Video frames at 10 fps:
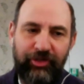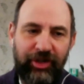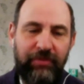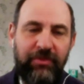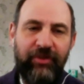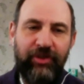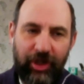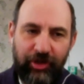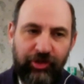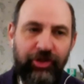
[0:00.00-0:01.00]
a team of a
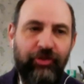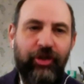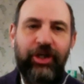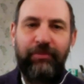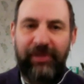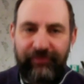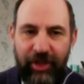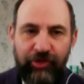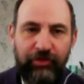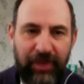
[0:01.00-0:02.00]
dozen or a couple of
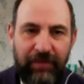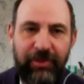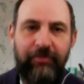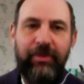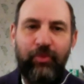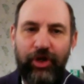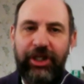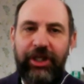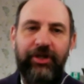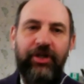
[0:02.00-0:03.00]
dozen people have been
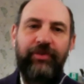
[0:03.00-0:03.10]
working on